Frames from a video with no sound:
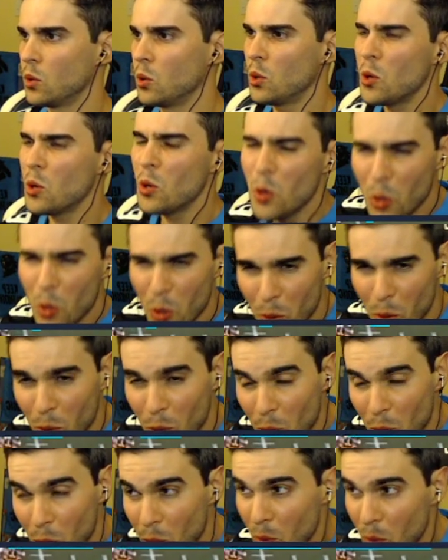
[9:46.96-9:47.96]

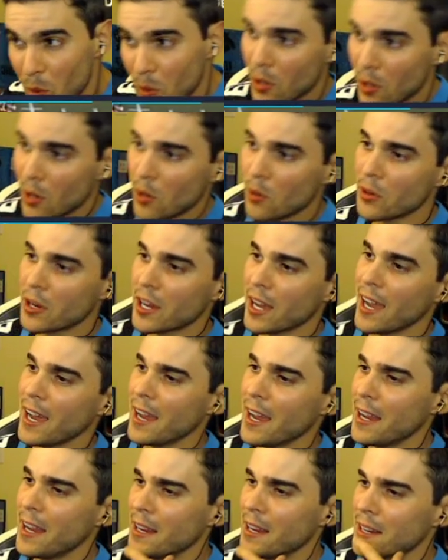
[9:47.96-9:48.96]
Ooh, okay.
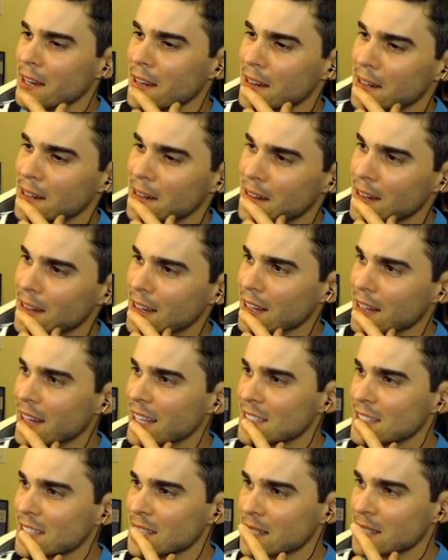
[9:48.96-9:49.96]

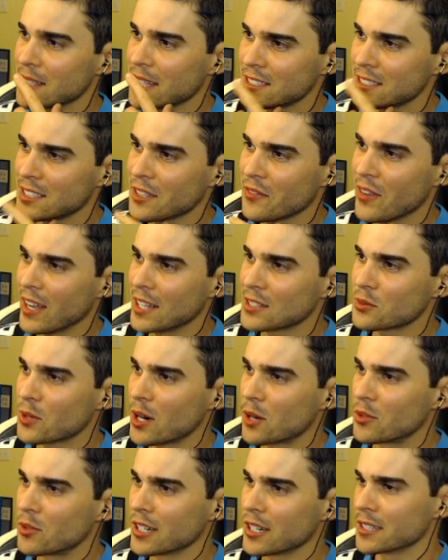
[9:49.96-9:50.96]
That's advanced
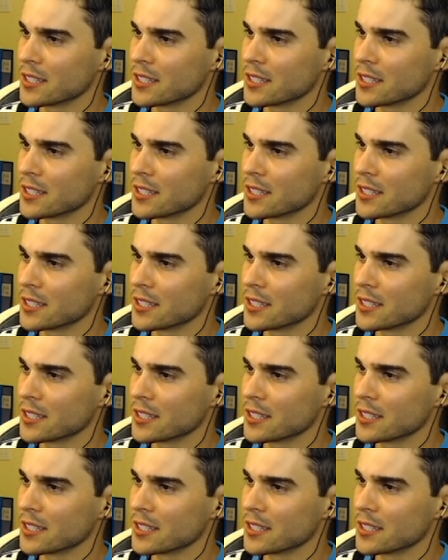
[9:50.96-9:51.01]
route running.